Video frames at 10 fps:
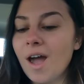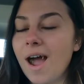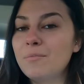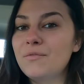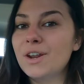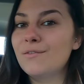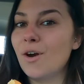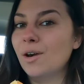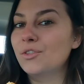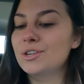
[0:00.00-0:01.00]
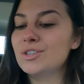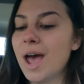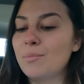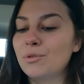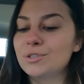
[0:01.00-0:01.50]
I'm a fan of all things
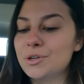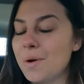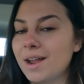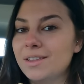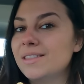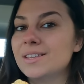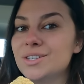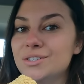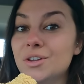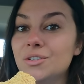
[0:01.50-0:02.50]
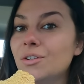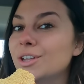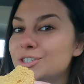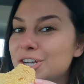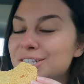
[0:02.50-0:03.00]
apples, so I think this is
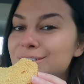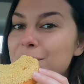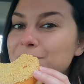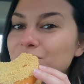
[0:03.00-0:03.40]
delicious.